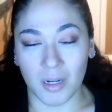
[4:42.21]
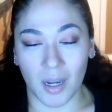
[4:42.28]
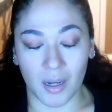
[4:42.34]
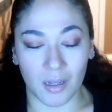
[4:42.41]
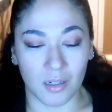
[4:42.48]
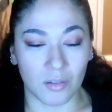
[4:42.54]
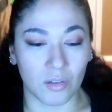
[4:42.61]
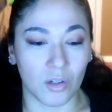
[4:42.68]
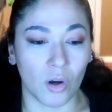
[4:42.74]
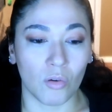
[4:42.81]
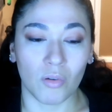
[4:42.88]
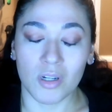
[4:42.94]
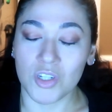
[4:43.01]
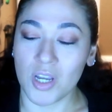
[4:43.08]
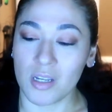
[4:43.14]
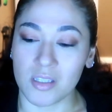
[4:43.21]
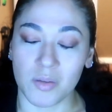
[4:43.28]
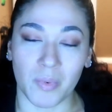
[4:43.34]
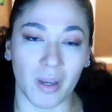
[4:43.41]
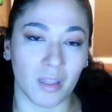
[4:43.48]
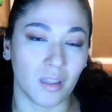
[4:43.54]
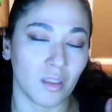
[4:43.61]
not going to go rush out to
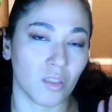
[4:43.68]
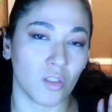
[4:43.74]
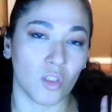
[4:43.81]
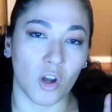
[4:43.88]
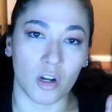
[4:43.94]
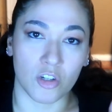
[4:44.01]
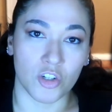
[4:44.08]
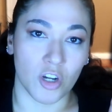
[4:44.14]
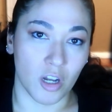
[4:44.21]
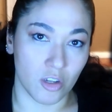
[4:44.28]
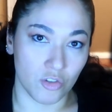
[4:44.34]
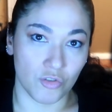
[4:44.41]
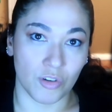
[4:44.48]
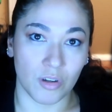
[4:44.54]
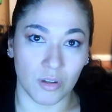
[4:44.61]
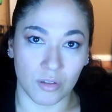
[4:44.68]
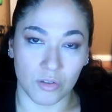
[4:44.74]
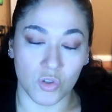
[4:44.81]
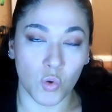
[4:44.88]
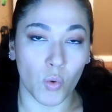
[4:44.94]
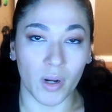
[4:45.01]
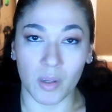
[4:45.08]
buy like the larger
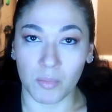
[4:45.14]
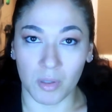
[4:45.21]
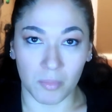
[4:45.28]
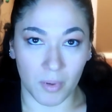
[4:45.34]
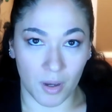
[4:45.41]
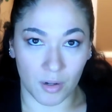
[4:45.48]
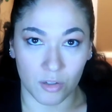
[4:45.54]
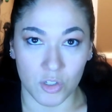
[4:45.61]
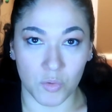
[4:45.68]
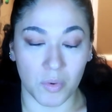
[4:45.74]
120 ml bottles.